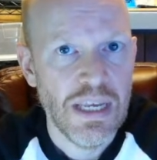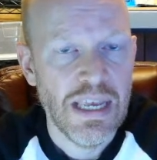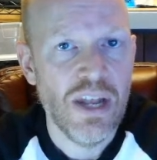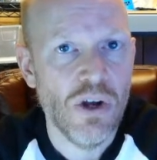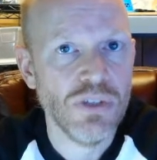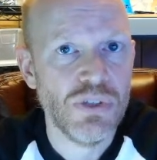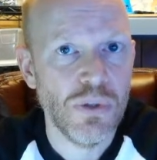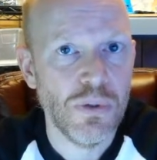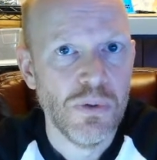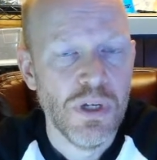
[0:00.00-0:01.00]
And
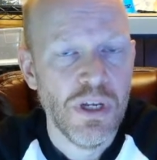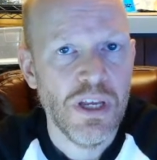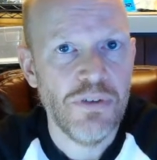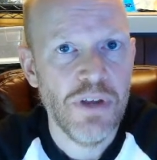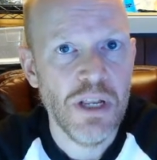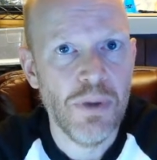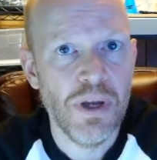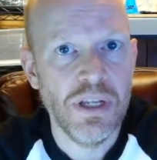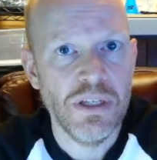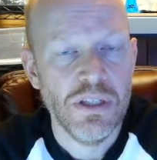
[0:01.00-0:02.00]
also, if
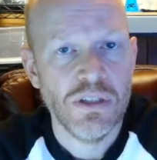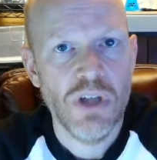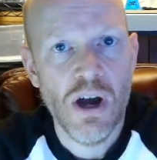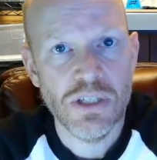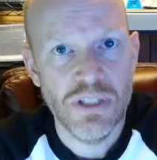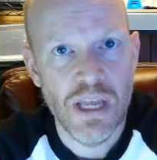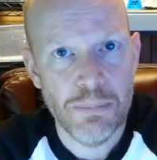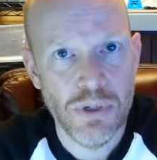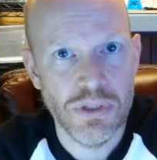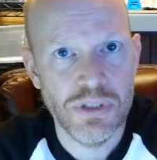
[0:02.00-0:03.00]
anybody talks to that
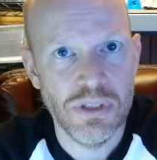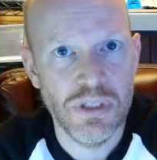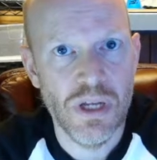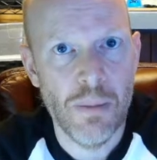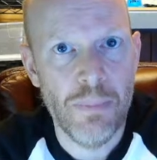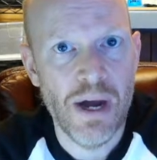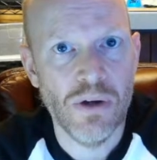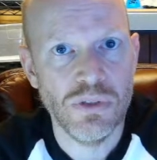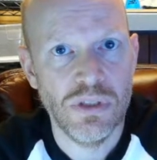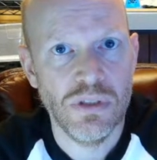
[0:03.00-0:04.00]
person
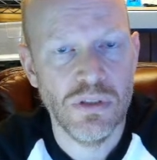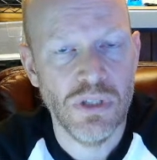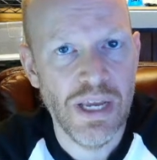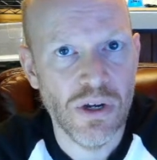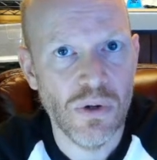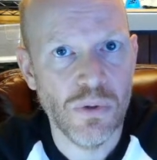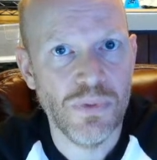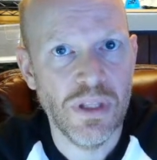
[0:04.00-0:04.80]
about Lego,